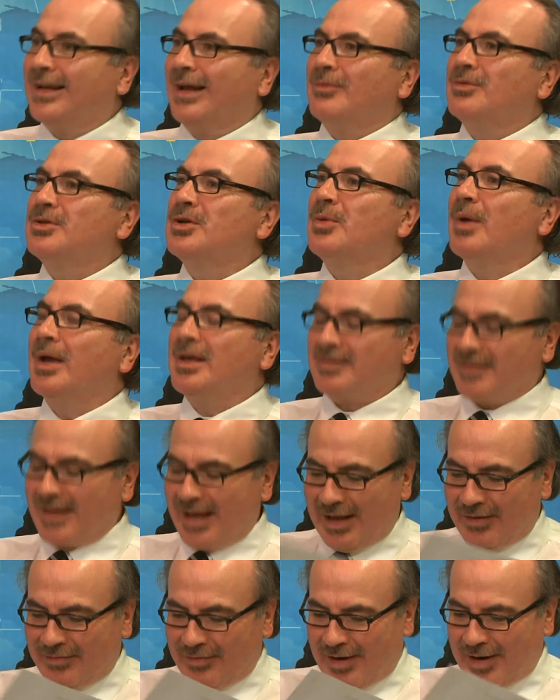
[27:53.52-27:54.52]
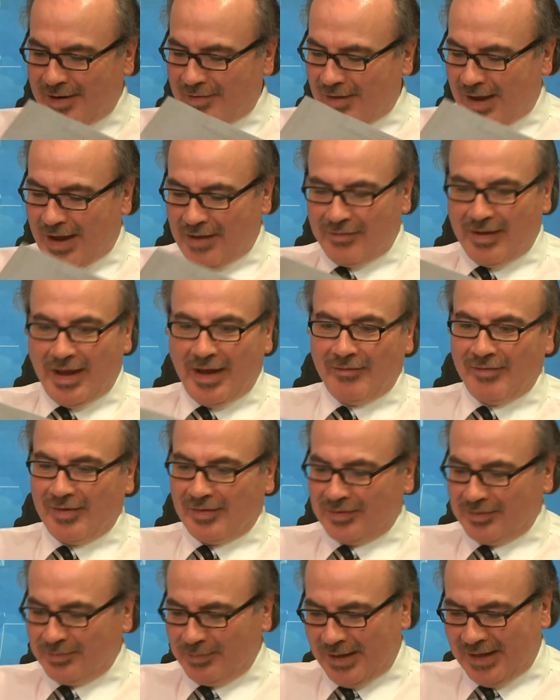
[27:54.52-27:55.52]
was the quickest half hour I've ever
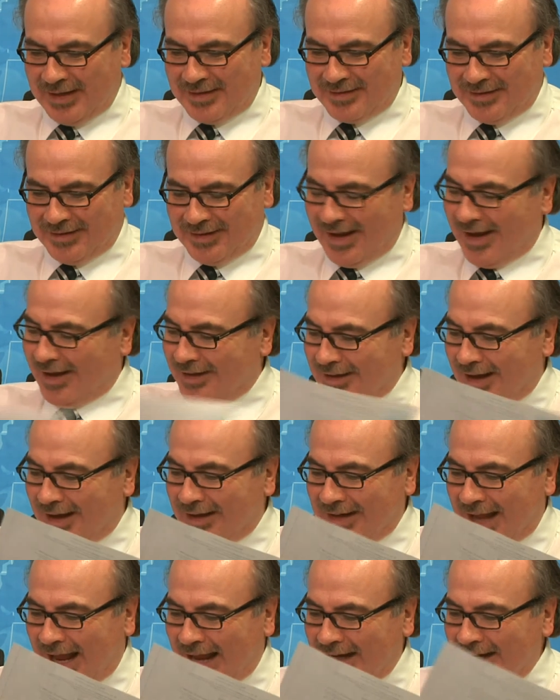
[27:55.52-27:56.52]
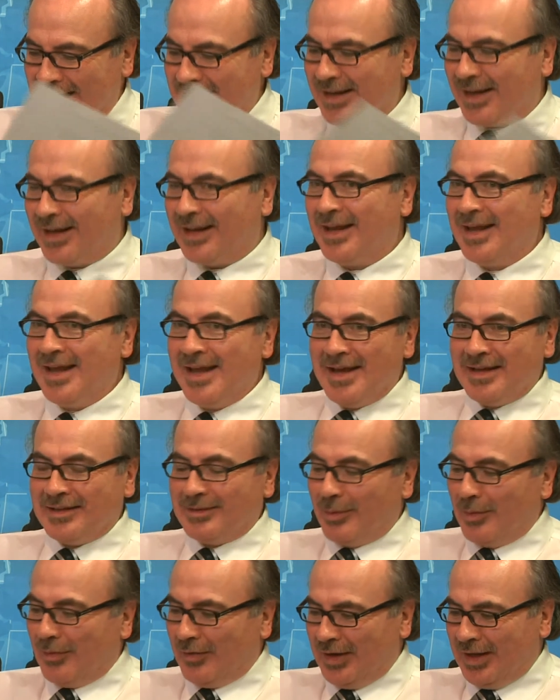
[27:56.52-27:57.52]
spent on anything.
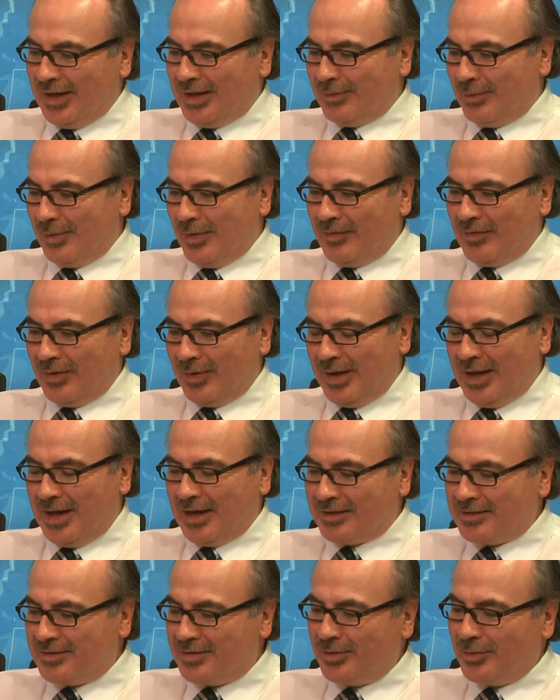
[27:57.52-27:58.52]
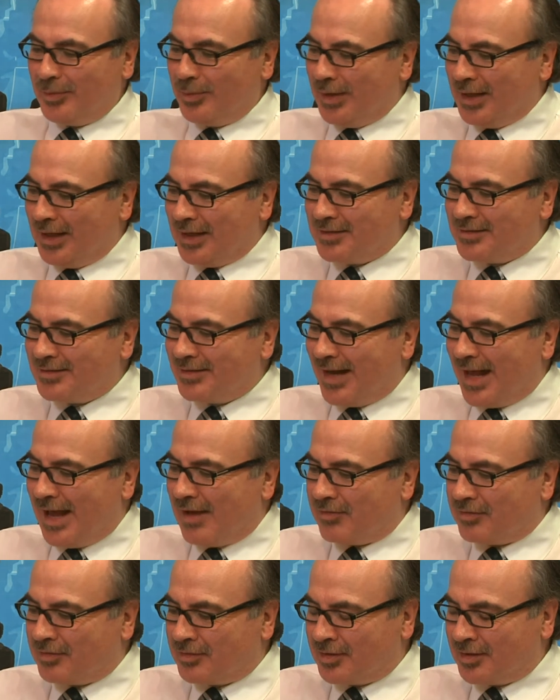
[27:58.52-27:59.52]
We've only got 2 minutes
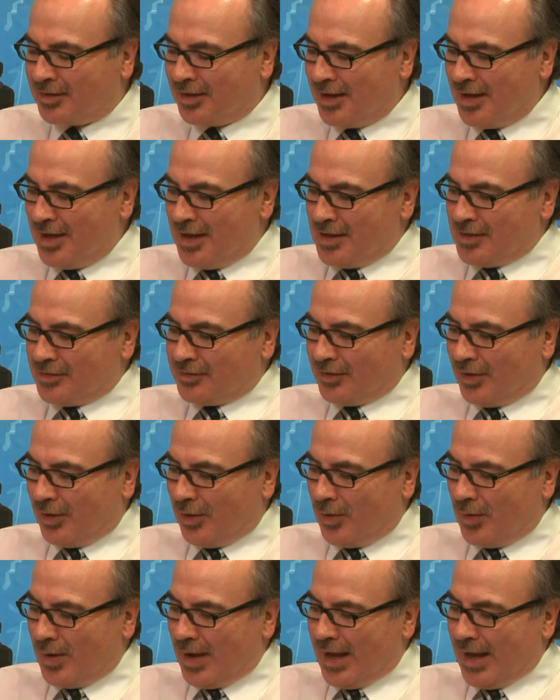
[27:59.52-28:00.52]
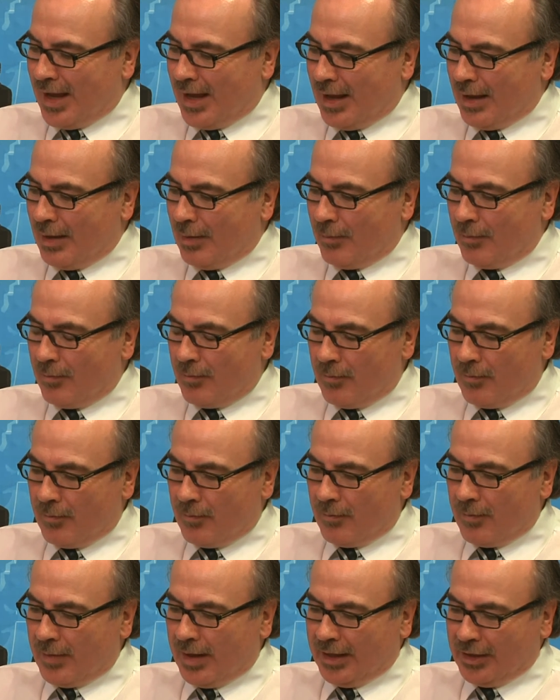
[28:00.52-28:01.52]
left. So
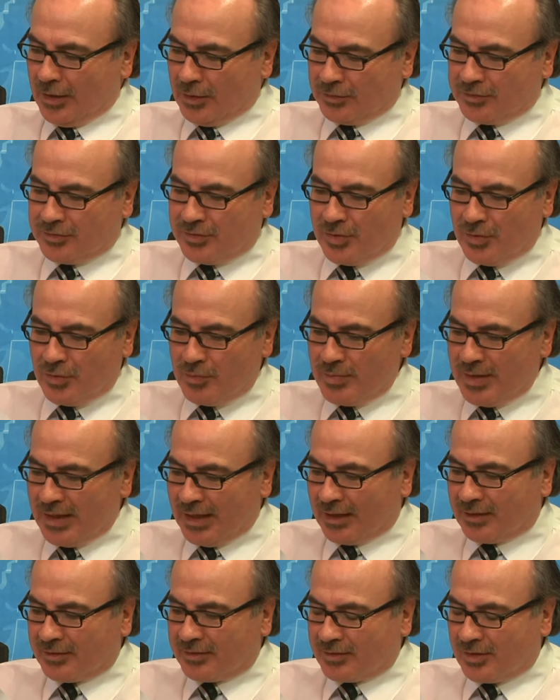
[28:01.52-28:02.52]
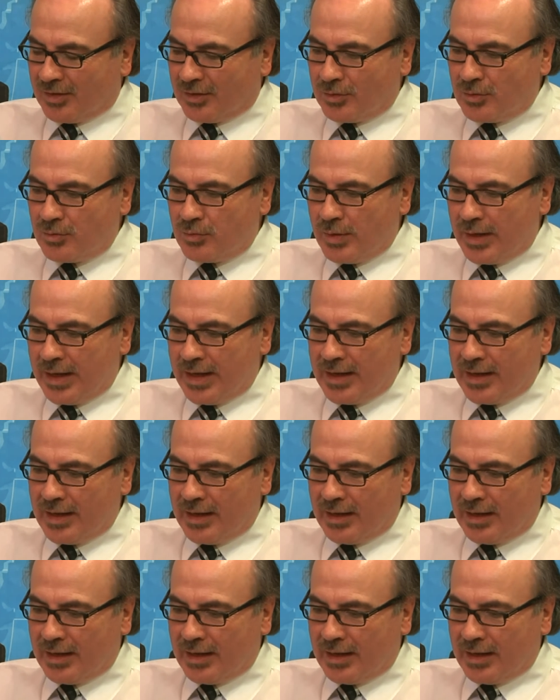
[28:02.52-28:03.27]
in those 2 minutes, could we